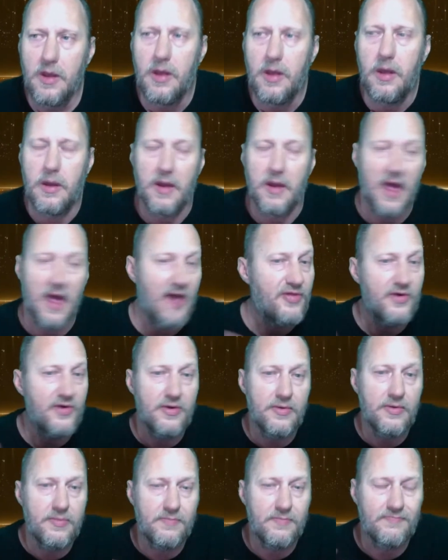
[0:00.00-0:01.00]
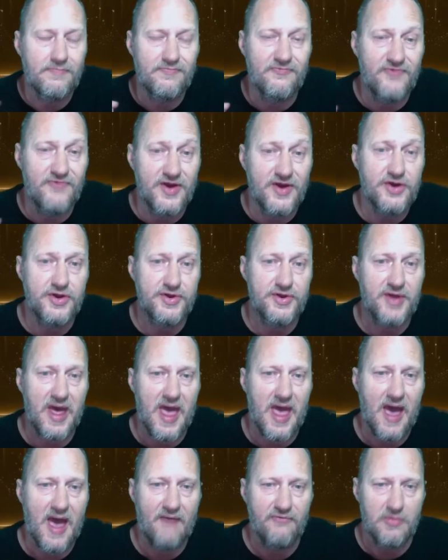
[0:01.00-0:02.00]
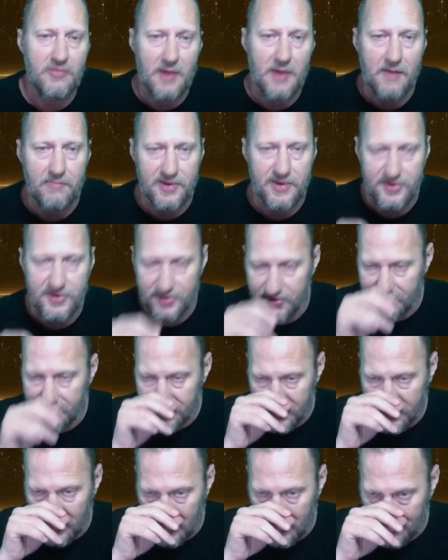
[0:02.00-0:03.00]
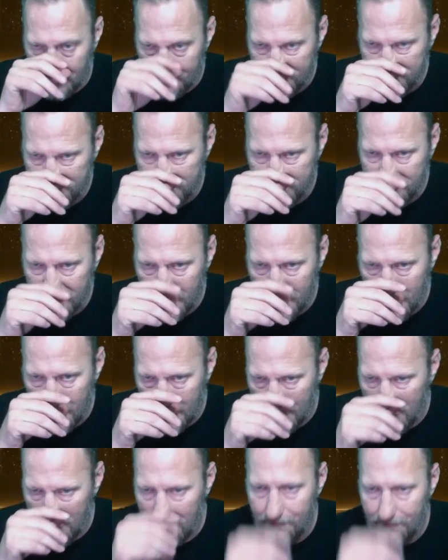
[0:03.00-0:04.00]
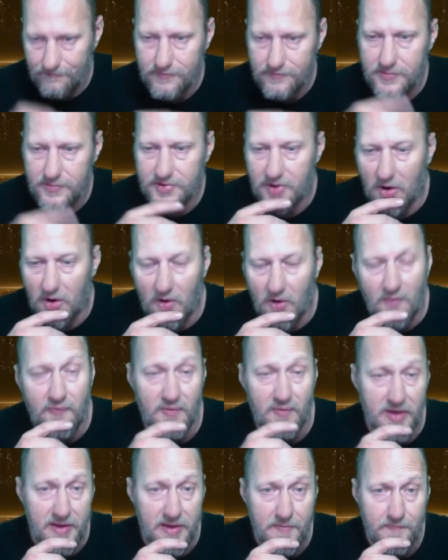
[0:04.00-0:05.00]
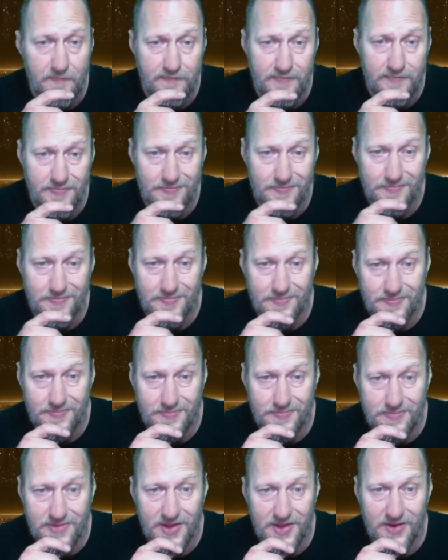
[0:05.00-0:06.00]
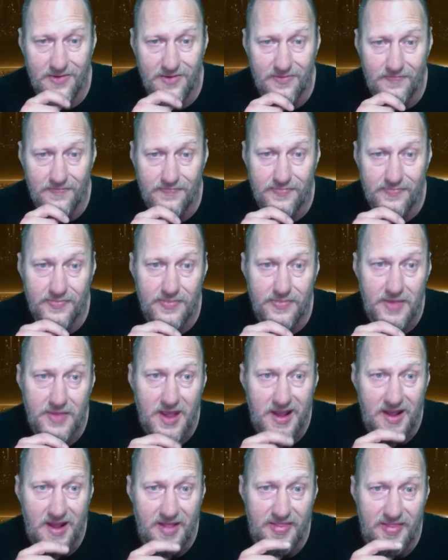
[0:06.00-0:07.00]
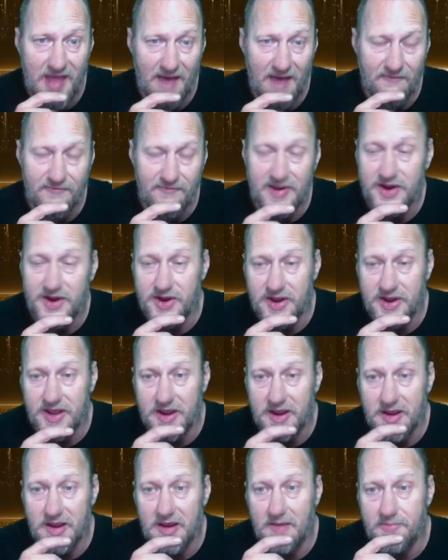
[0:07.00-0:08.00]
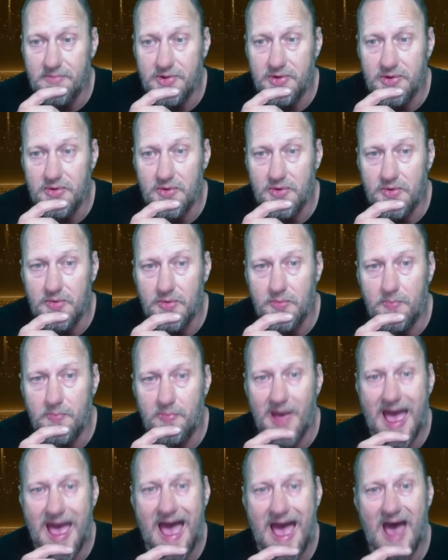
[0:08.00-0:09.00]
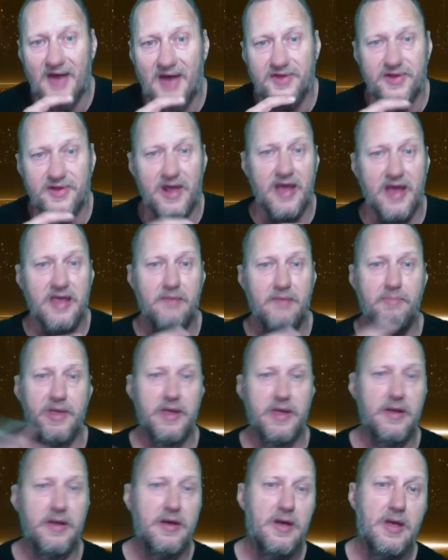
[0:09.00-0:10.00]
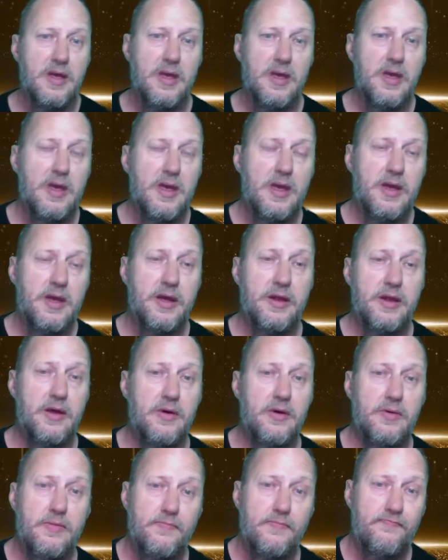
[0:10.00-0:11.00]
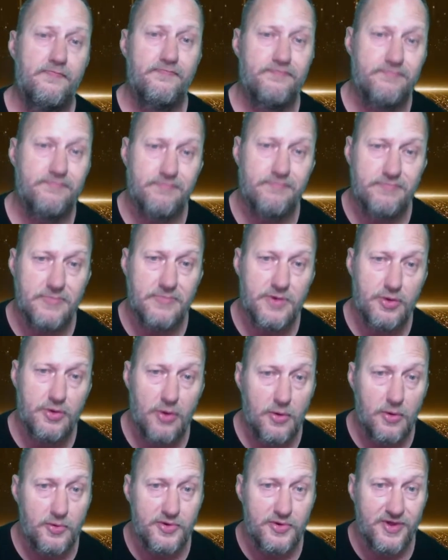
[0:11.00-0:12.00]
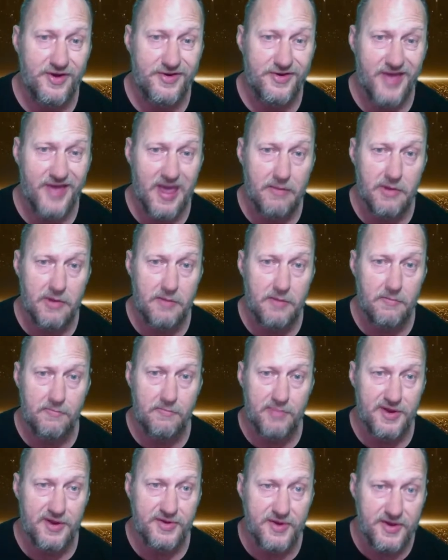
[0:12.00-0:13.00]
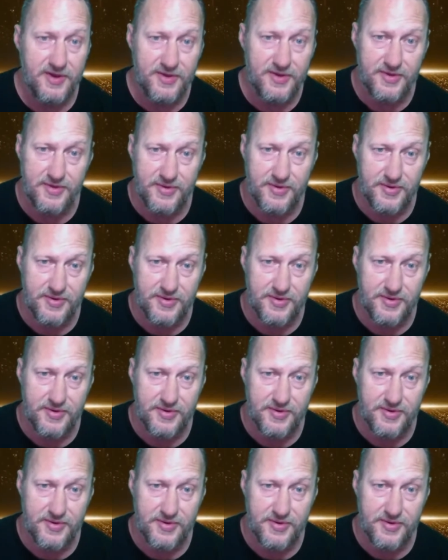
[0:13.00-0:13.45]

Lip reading: other visions I have for my business, you know. So hopefully, you know, that vision can come to pass and I can be, you know, Crow's entertainment business,